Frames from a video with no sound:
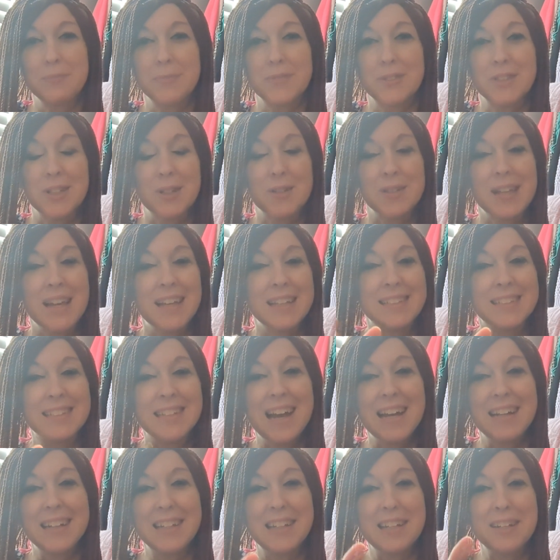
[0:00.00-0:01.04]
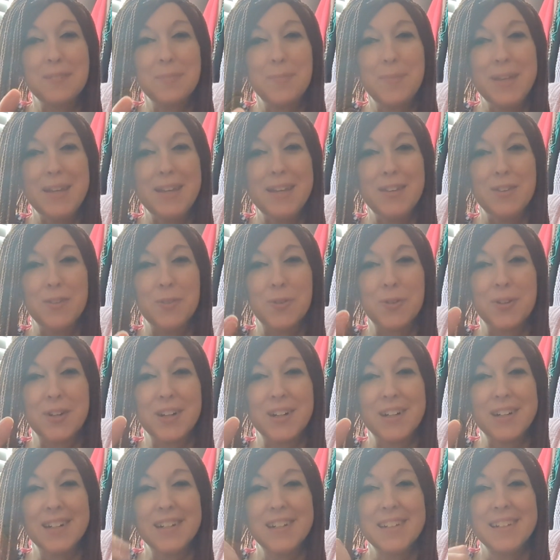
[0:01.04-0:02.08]
So it's not going to be
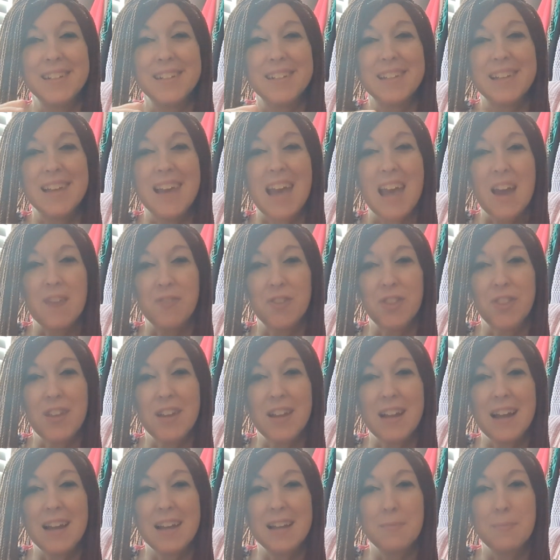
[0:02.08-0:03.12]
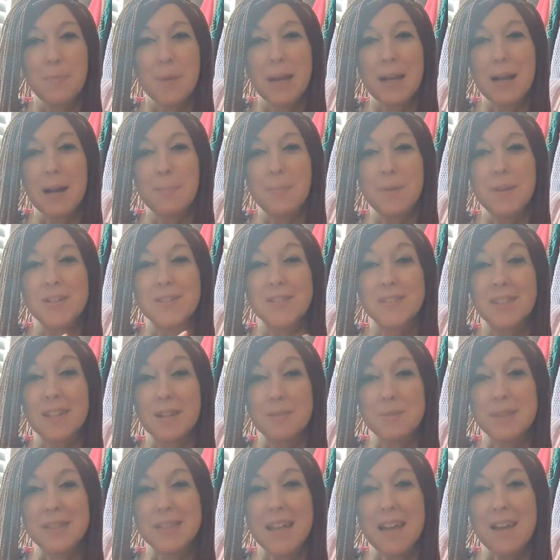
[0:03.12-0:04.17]
your everything I pick up here is going
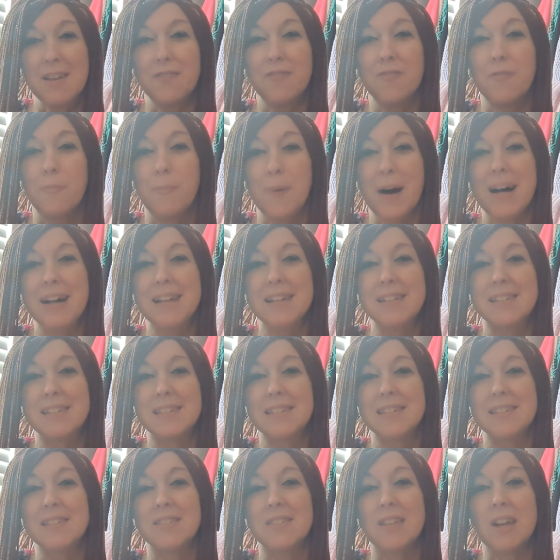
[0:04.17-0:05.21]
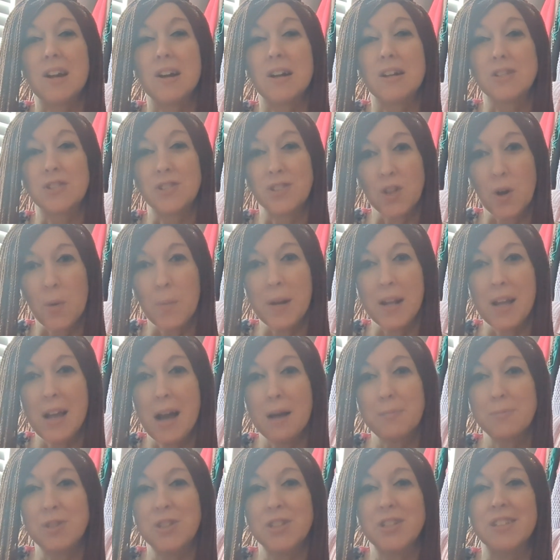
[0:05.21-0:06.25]
to be safe, but there are so many
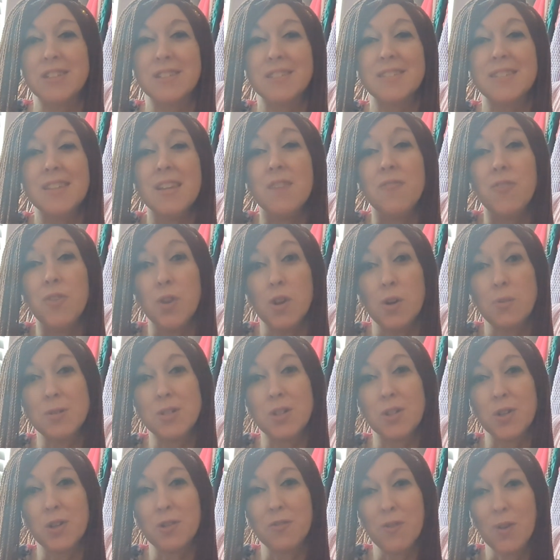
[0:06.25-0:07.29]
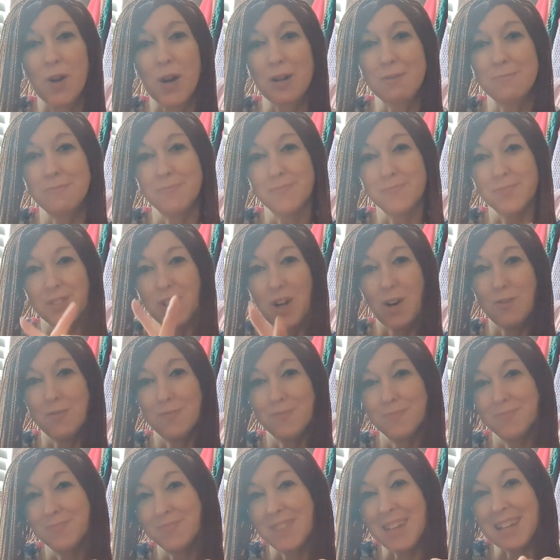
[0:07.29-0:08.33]
options if you know what to look for. So
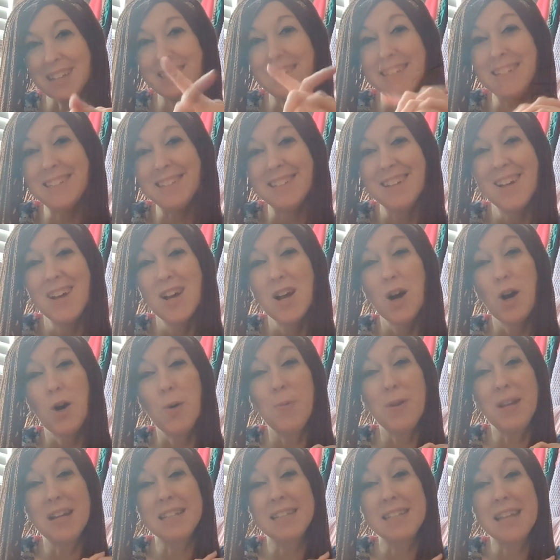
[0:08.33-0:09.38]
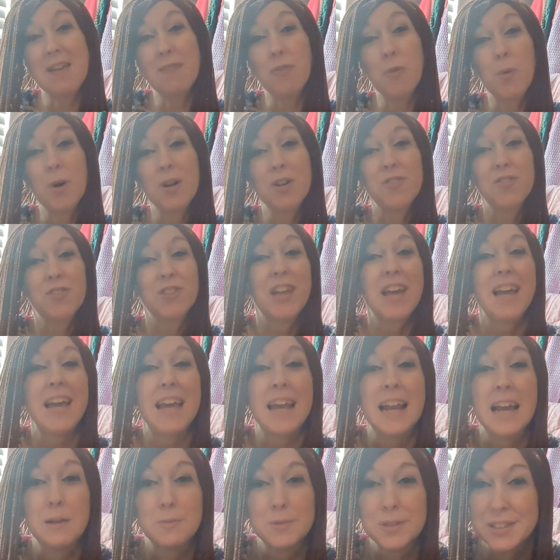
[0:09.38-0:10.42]
that's it. Hope you guys have a wonderful day,
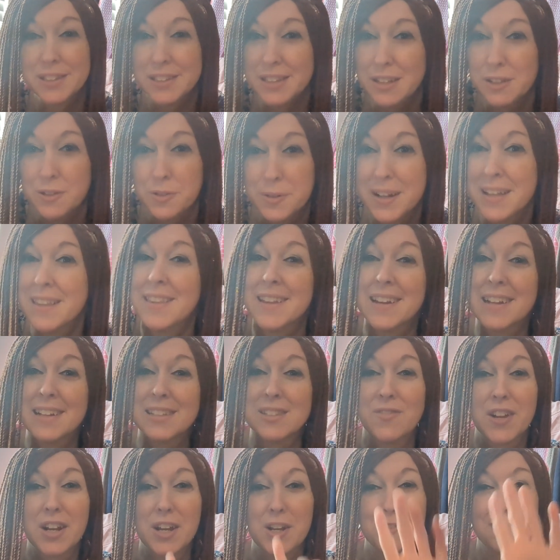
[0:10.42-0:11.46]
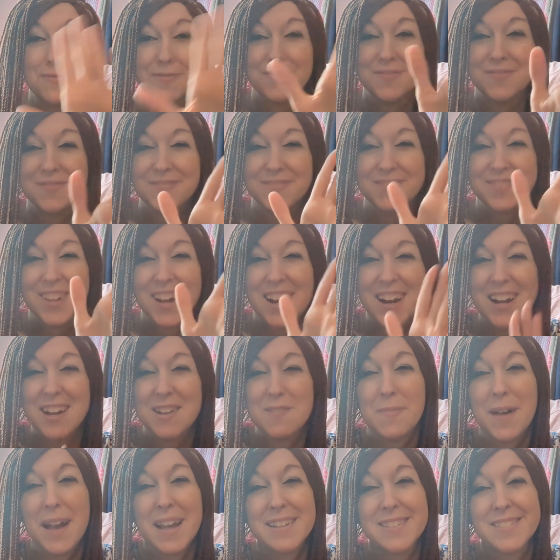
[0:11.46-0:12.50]
and I will see you in the next video. All right,
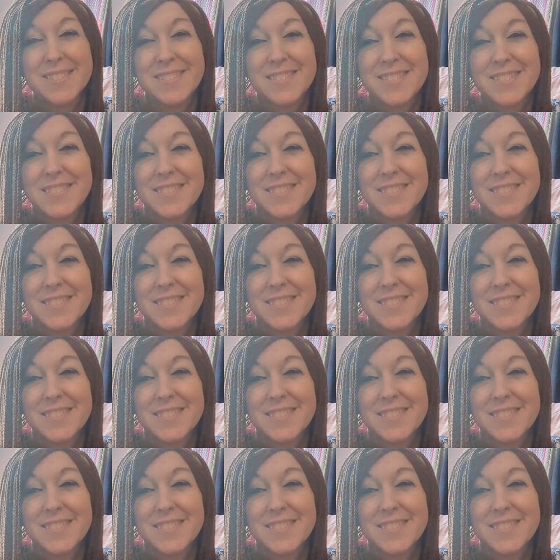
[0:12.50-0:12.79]
bye.